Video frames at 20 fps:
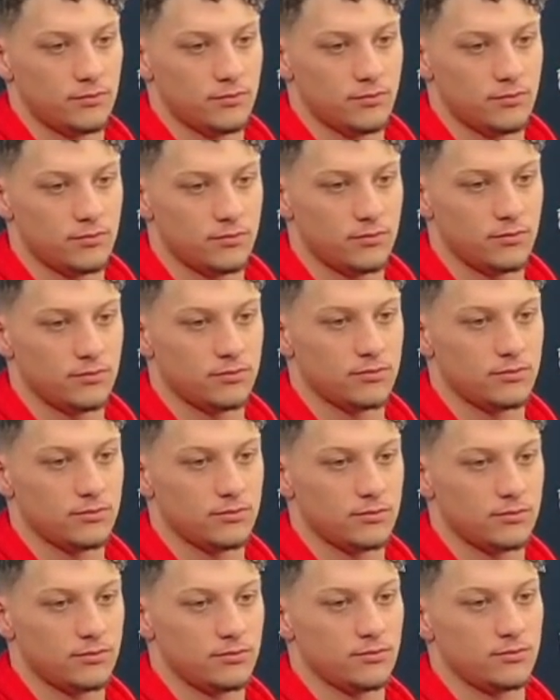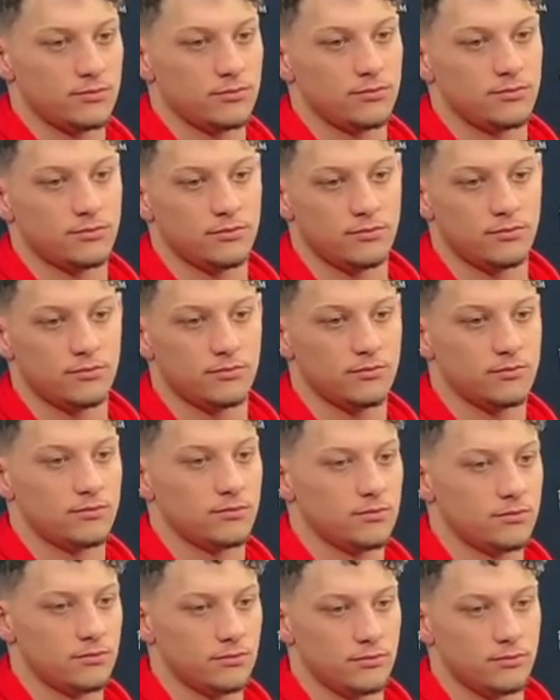and the team. It seems he's able to
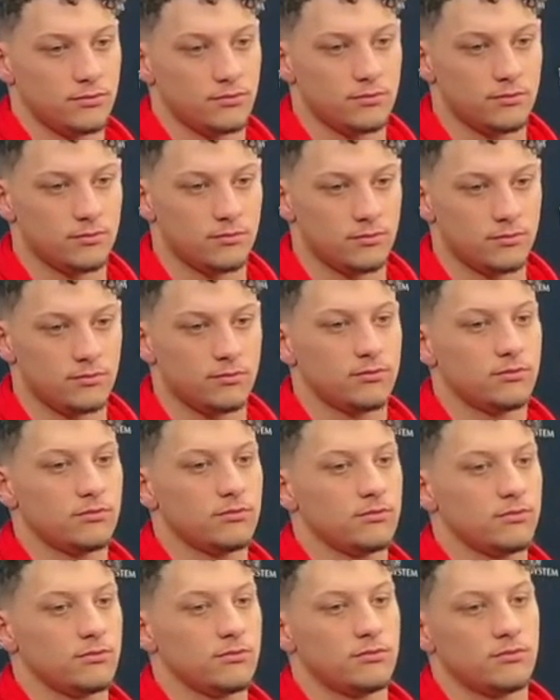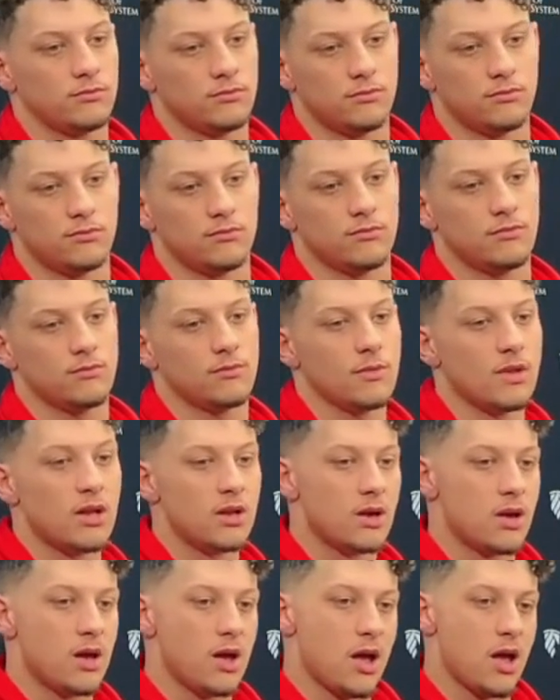inspire, but also calm
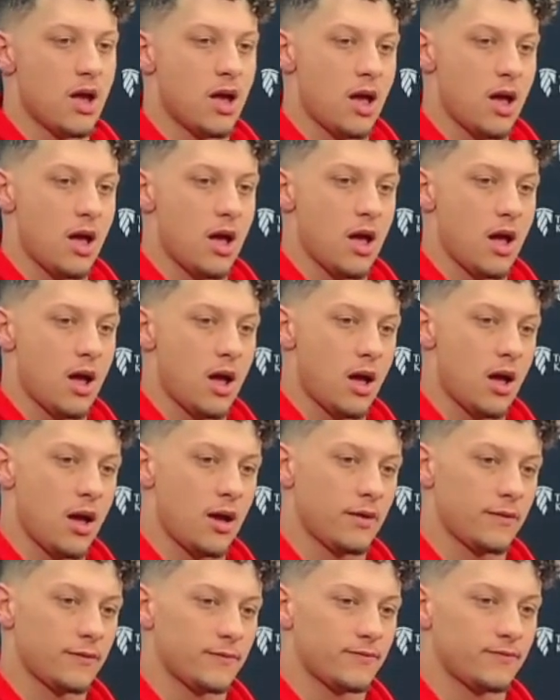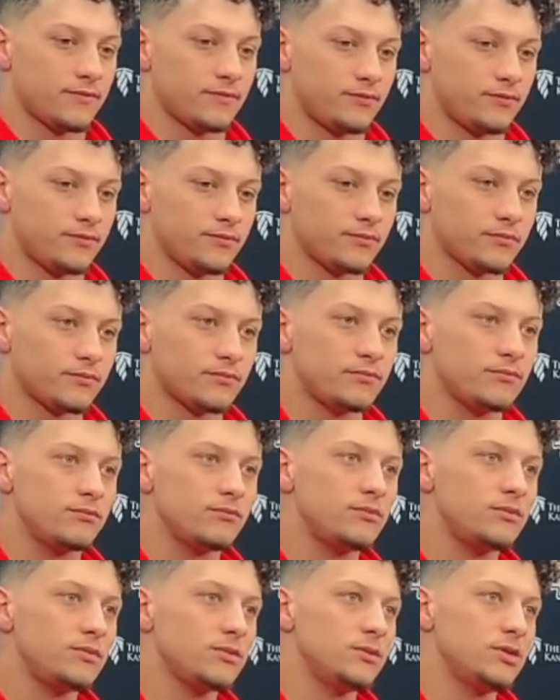um, you. I, I wonder how that how
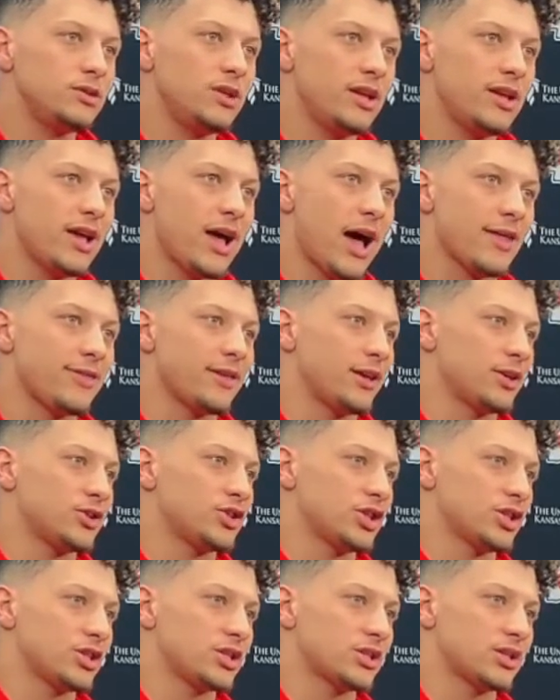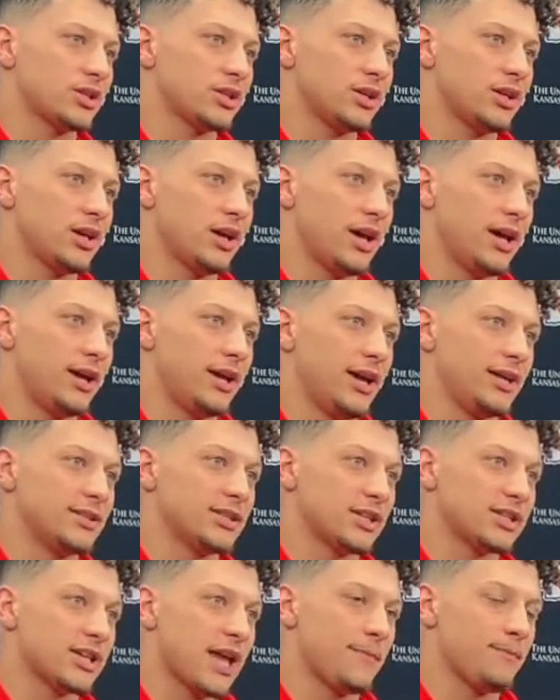that works. Yeah, I think it's just he's
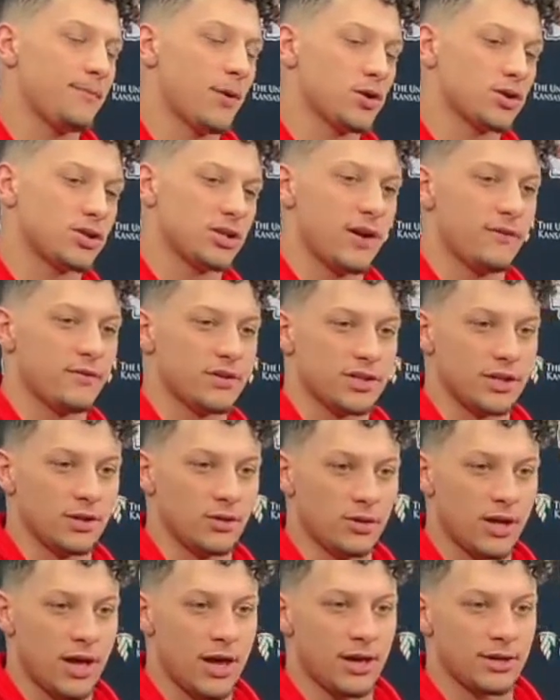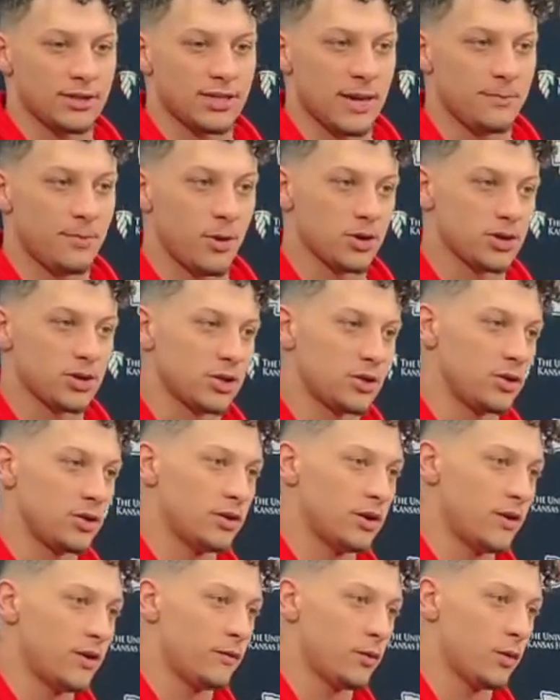the same person every single day. Same
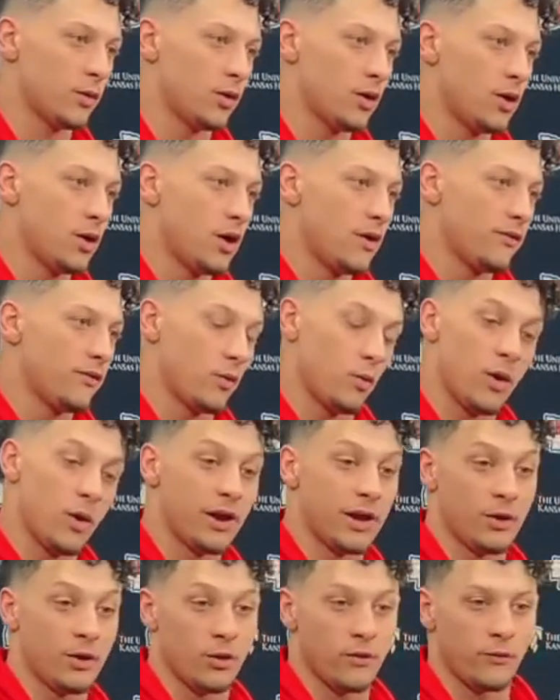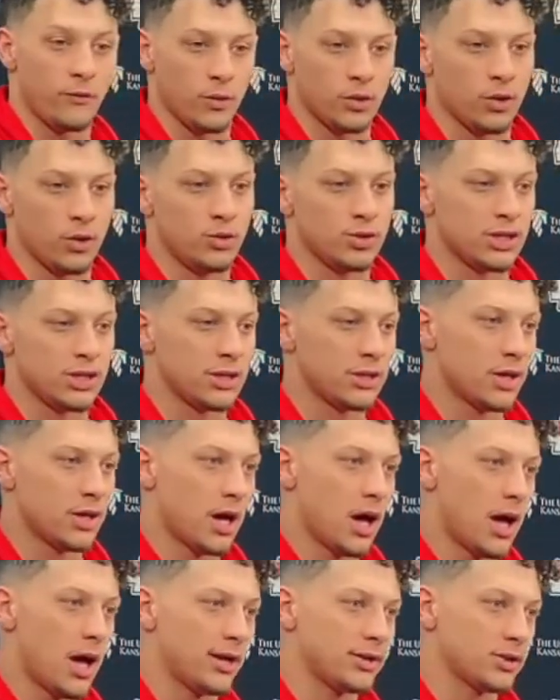person if we're if we're winning or if we're losing,
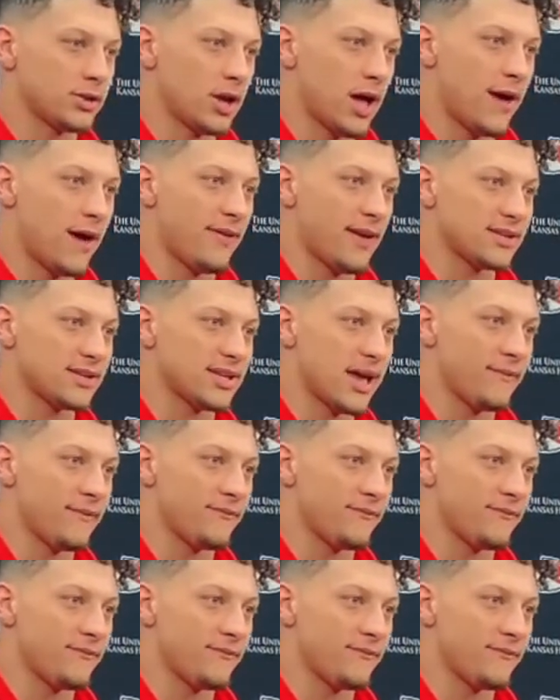uh, he's going to have that same